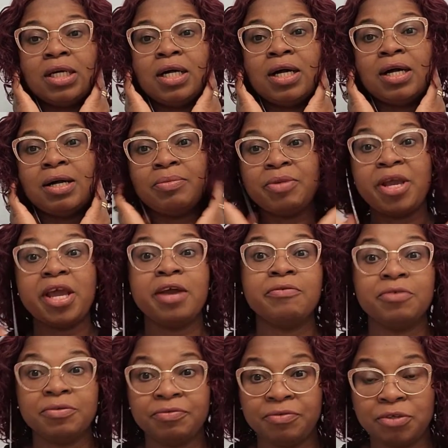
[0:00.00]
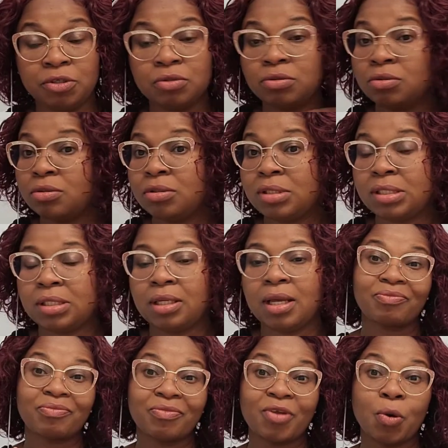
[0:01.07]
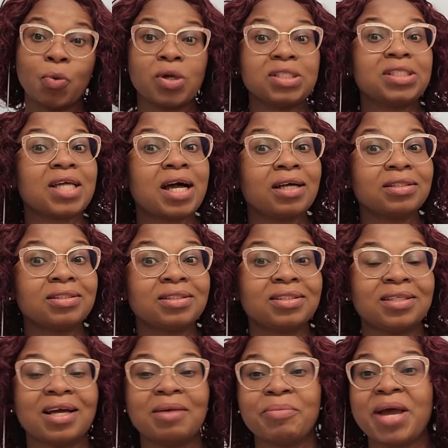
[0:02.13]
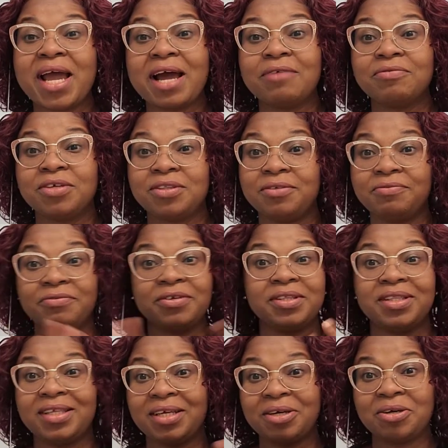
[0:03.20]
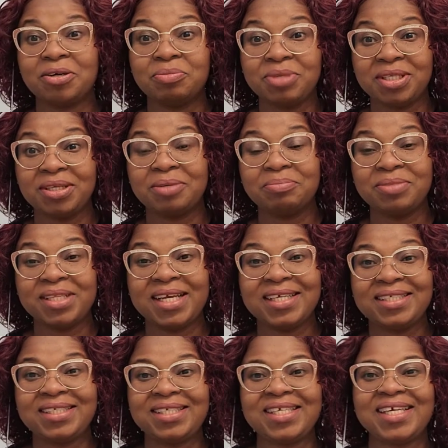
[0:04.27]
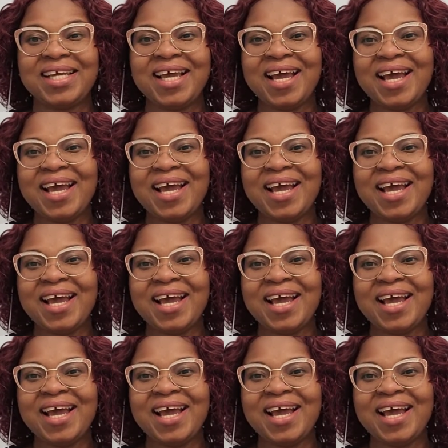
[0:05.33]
um, hair reviews watch out, I might have a different thing coming up next.